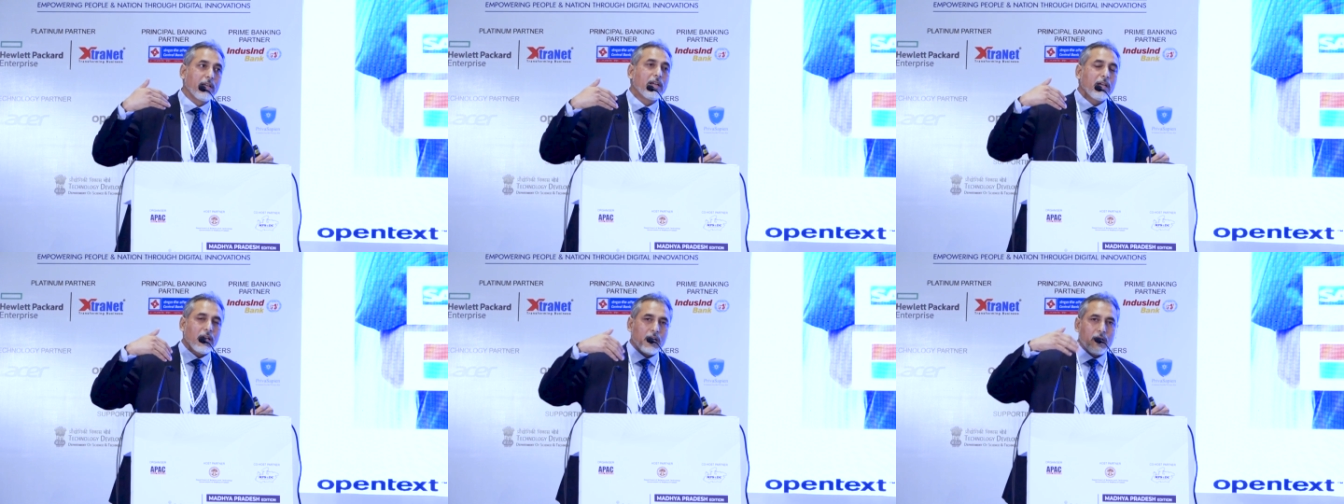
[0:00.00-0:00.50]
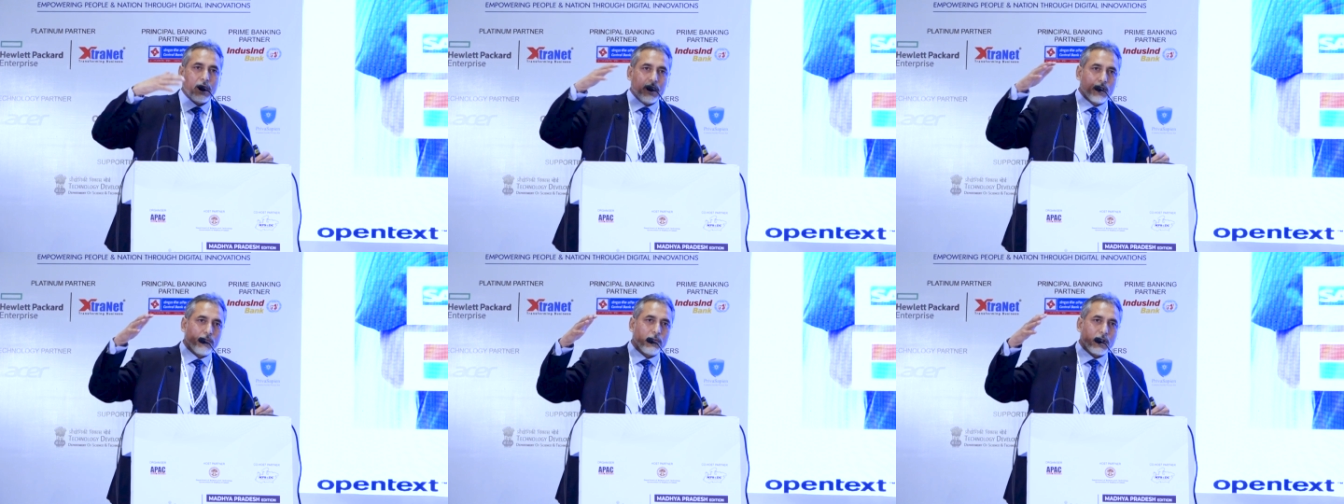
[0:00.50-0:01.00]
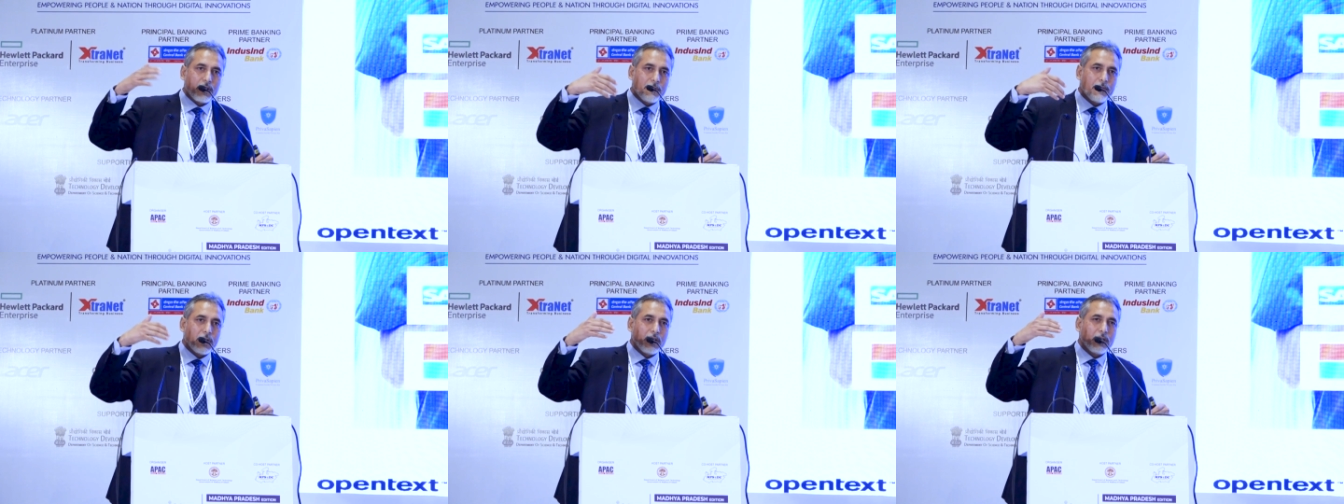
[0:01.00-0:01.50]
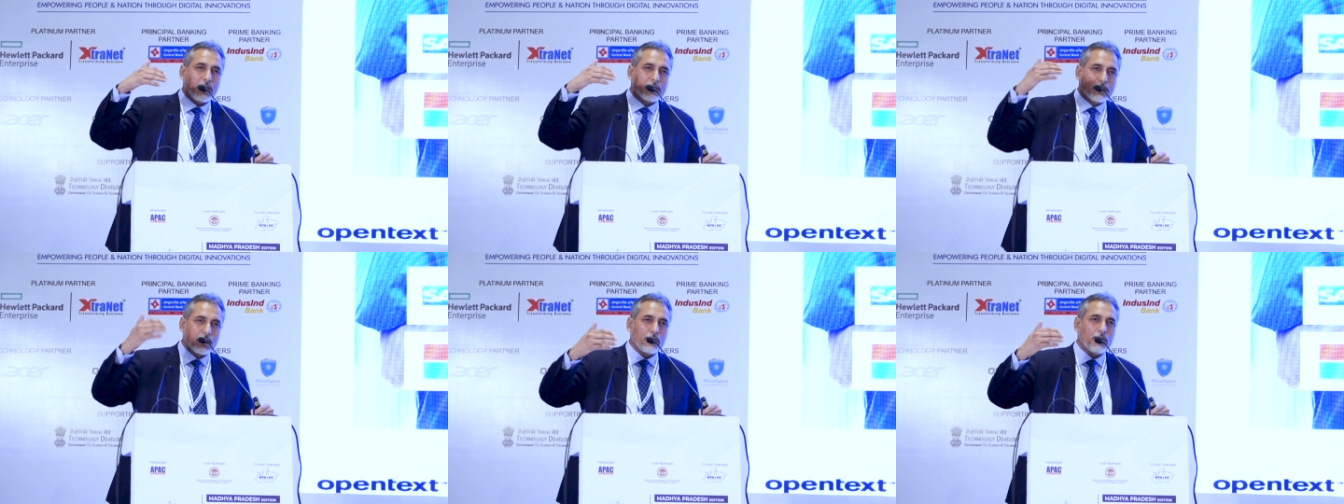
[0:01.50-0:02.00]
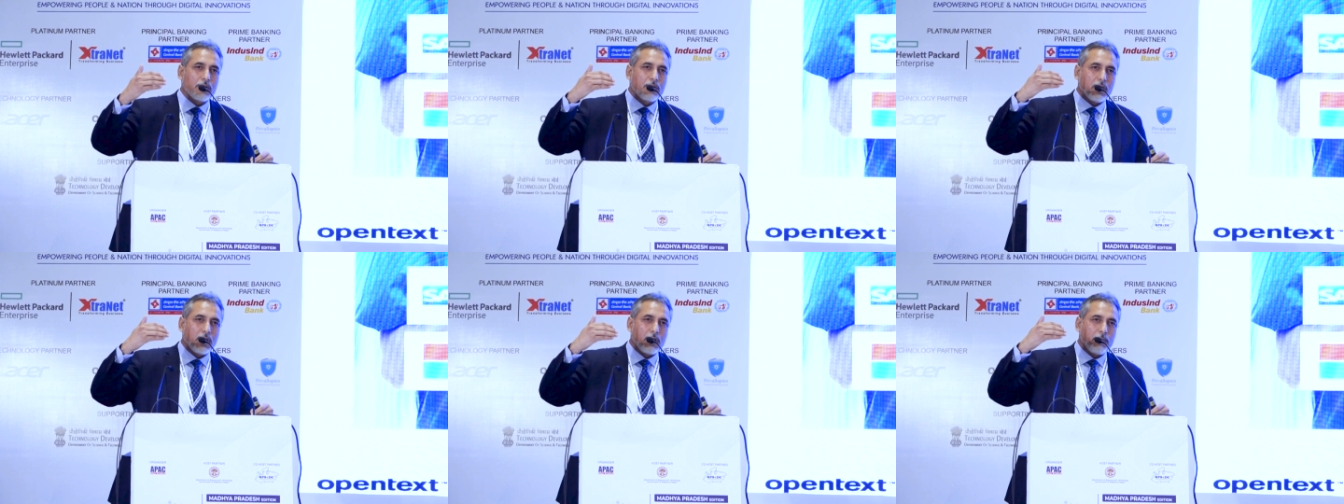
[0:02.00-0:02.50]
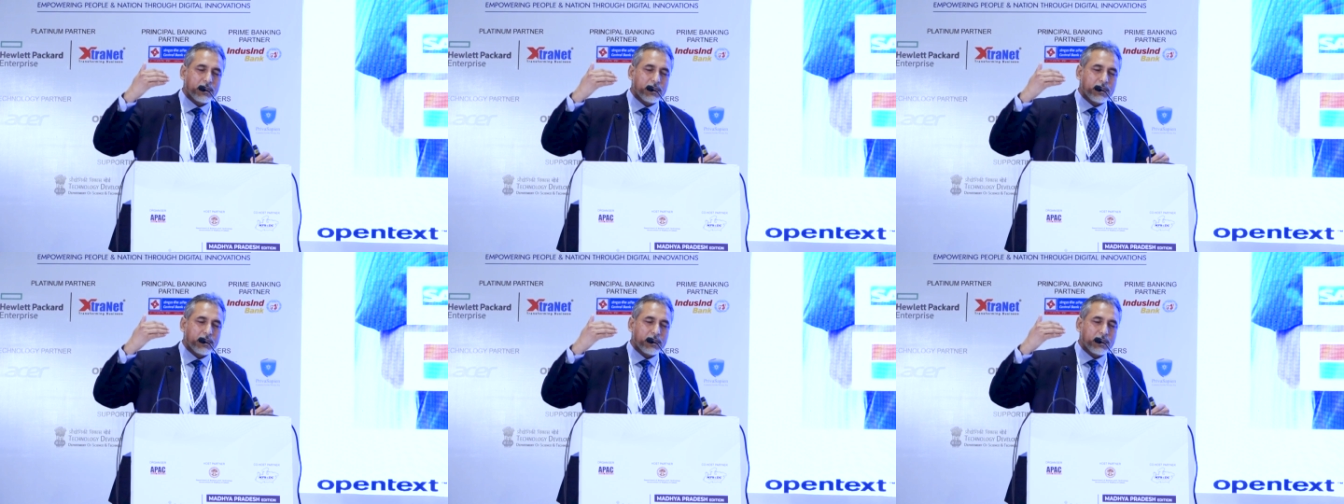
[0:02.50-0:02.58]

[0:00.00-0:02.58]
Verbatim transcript: uh, you know for different uh, secured uh,